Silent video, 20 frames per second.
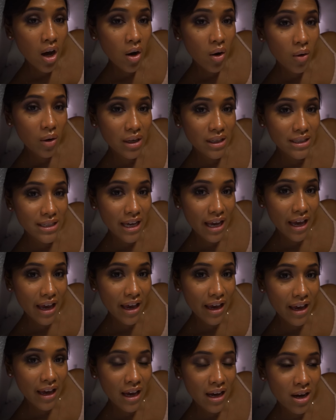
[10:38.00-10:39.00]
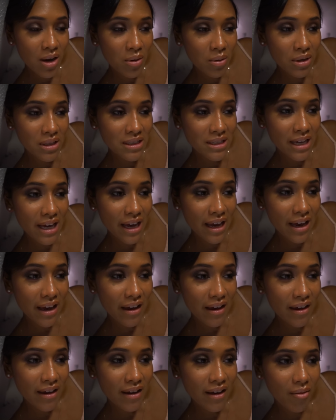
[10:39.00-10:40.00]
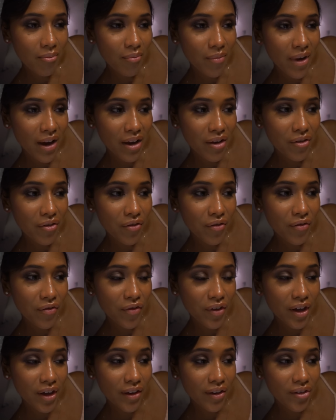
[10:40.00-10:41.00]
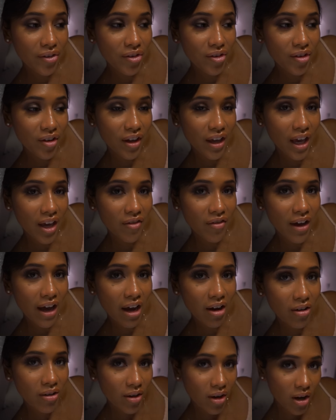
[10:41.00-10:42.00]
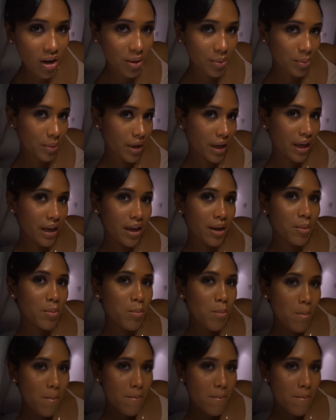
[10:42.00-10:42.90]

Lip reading: What a day. What a day. My feet gave out on me.